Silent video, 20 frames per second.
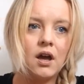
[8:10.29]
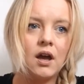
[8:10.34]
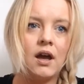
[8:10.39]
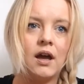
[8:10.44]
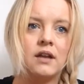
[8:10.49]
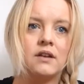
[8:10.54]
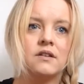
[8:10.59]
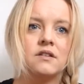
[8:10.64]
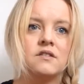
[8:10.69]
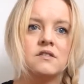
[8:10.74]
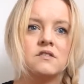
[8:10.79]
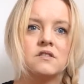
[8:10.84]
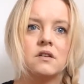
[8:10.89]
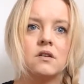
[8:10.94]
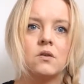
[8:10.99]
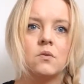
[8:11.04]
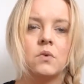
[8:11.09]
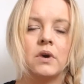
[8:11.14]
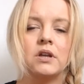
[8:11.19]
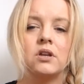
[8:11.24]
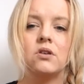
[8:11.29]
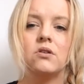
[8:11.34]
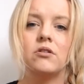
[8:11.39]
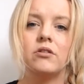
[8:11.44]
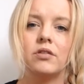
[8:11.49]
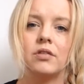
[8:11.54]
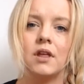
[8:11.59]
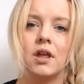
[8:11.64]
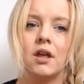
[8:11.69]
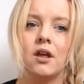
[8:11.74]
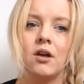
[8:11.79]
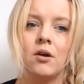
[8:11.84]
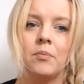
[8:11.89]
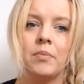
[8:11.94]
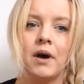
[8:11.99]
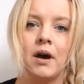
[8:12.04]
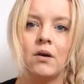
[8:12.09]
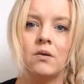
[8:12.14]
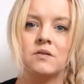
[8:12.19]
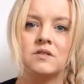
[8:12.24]
And when you think
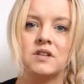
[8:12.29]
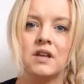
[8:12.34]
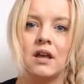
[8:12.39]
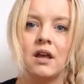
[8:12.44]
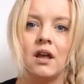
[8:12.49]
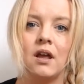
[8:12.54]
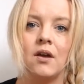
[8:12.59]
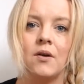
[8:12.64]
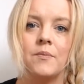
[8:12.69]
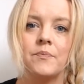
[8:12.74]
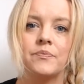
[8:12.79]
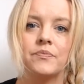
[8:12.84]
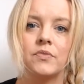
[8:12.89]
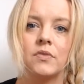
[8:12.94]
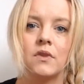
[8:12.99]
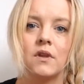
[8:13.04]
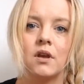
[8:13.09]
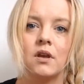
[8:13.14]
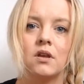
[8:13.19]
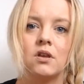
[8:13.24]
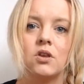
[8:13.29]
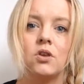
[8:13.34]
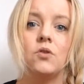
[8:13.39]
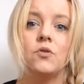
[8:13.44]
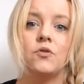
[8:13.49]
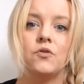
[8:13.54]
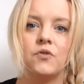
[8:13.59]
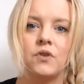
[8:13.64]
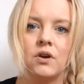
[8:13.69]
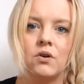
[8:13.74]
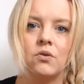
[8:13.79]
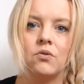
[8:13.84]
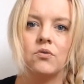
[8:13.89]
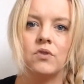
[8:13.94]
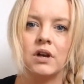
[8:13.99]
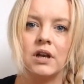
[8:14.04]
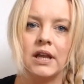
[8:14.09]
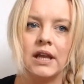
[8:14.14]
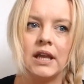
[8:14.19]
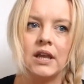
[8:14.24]
about it, you feel
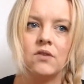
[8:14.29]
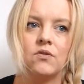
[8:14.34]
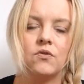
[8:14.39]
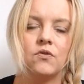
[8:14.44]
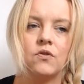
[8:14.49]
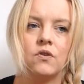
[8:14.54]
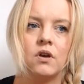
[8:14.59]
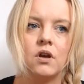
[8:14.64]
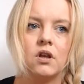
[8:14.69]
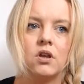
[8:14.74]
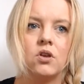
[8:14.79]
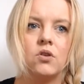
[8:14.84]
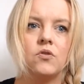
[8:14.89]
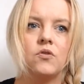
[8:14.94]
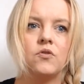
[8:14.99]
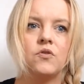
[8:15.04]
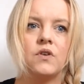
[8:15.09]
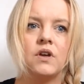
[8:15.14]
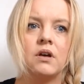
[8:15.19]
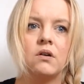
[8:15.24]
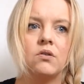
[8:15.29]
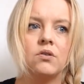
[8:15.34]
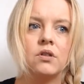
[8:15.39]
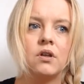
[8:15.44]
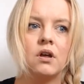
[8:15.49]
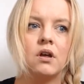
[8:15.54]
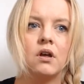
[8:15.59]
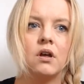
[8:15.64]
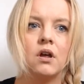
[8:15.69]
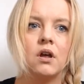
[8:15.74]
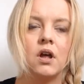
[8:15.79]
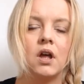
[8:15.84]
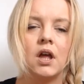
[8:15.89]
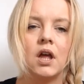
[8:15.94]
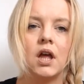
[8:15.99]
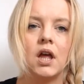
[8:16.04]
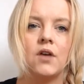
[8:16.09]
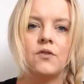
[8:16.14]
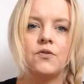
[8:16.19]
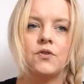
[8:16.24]
relief. You feel that
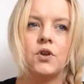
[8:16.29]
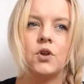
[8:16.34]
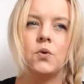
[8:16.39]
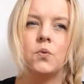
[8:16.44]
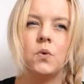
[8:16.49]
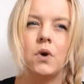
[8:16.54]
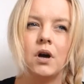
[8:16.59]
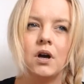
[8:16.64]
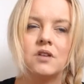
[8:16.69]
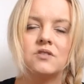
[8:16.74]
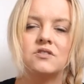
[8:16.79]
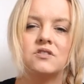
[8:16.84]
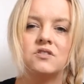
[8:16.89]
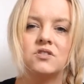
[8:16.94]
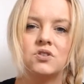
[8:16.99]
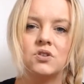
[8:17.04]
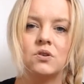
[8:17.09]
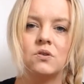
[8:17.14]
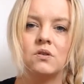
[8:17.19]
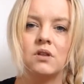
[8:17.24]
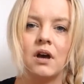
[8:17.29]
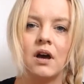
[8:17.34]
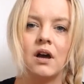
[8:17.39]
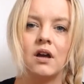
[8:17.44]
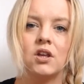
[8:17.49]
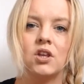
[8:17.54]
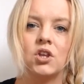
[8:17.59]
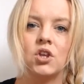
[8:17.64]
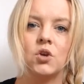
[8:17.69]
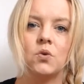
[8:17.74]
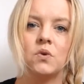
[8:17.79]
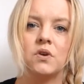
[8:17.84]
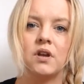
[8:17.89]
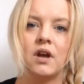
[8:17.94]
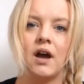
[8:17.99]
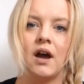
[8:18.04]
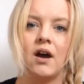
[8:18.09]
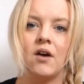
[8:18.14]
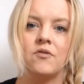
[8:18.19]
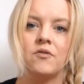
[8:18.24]
if you were to do that, you would
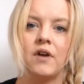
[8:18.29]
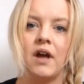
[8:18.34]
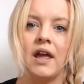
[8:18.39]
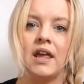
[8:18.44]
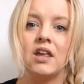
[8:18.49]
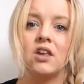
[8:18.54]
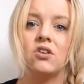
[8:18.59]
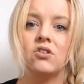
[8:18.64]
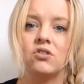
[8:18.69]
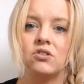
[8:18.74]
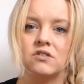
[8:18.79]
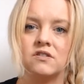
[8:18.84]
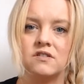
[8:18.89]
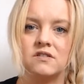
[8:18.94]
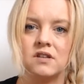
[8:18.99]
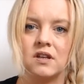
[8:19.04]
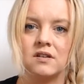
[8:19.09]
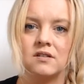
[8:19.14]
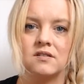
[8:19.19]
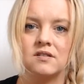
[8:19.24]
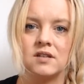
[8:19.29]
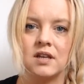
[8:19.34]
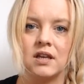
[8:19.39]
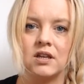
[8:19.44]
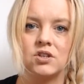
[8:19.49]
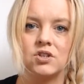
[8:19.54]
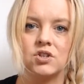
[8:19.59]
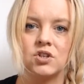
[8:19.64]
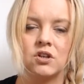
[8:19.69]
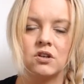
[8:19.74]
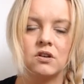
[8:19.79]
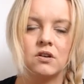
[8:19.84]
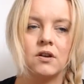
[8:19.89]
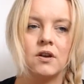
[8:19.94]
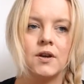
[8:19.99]
have a good sensation.